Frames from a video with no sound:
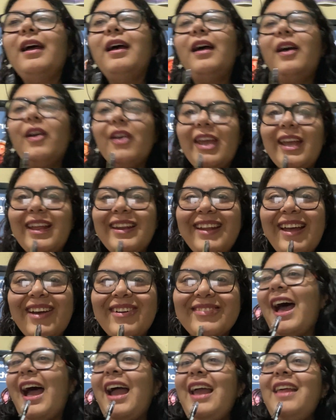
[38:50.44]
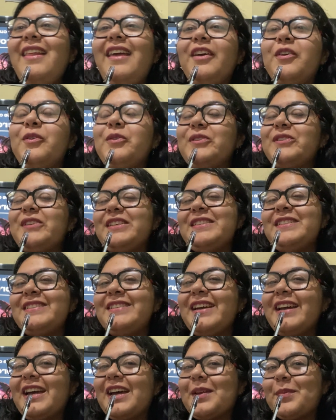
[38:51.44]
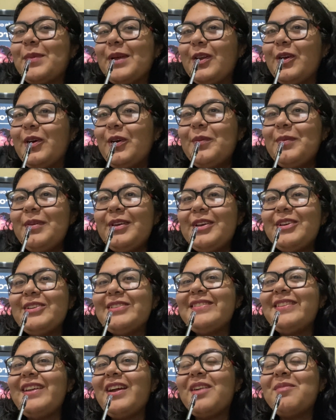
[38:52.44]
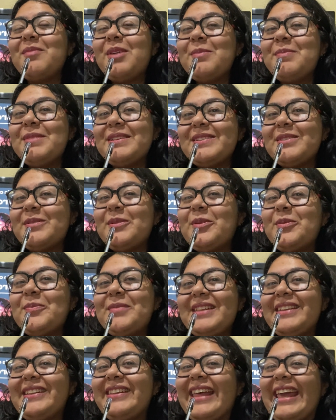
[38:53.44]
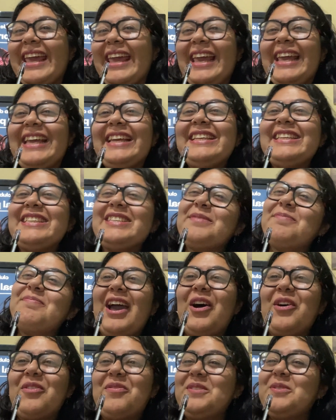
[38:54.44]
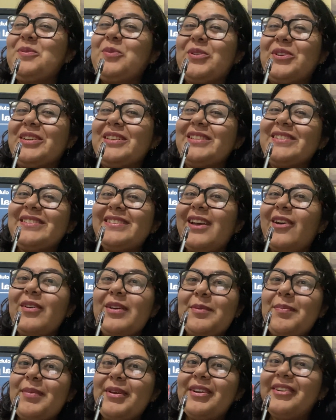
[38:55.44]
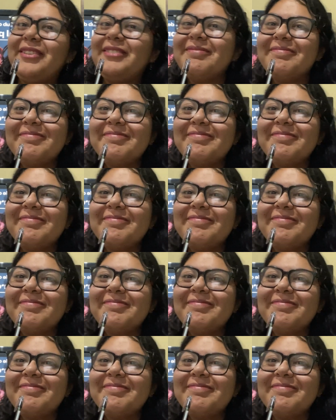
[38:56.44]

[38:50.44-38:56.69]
Okay, now, I like Hugo Sanchez and Carmelo because they are my miserable middle-aged office workers out there.